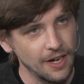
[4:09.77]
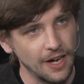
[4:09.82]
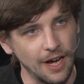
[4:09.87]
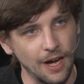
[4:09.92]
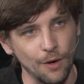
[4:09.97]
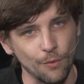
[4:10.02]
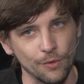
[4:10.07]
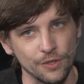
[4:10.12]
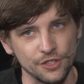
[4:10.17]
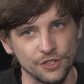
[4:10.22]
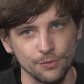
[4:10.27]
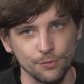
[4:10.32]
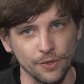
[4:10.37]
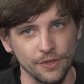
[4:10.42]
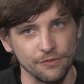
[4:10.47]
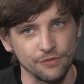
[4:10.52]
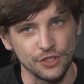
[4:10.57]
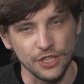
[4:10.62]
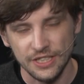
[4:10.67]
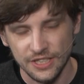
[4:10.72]
Uh, we
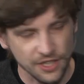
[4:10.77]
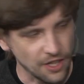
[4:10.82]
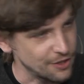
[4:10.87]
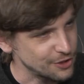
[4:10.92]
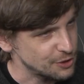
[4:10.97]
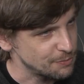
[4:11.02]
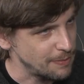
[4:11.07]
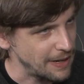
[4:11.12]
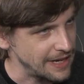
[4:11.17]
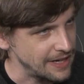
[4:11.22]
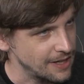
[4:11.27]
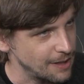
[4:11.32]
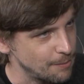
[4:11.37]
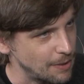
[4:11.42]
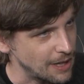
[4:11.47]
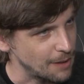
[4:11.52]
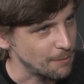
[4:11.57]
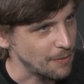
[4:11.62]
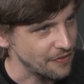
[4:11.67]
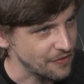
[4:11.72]
have just launched beta
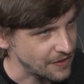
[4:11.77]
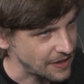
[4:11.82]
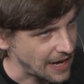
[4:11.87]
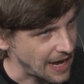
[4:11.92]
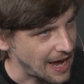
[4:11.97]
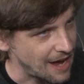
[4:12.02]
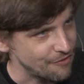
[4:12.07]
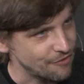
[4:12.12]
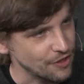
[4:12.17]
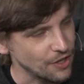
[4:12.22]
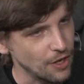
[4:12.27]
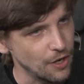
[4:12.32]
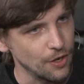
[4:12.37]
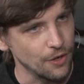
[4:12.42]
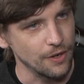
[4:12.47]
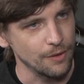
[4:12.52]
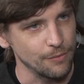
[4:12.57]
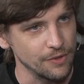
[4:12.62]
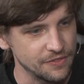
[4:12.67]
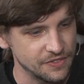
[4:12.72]
about a month and a half
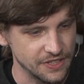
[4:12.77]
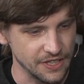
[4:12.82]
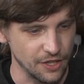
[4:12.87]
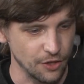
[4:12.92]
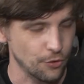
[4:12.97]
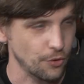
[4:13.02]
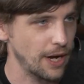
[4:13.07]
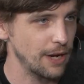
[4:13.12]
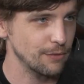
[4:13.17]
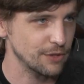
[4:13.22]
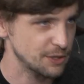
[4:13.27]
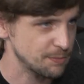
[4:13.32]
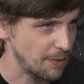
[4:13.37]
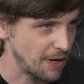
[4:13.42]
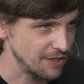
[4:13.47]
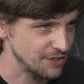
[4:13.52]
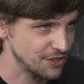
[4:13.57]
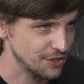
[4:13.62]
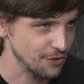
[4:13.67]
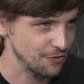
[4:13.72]
ago, and we've seen a great
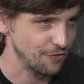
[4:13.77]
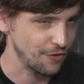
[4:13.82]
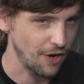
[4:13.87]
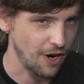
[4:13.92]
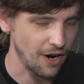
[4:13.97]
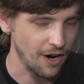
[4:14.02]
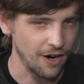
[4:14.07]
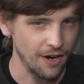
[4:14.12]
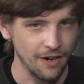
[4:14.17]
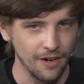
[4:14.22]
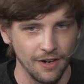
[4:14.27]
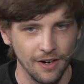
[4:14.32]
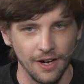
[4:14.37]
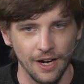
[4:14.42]
response so far.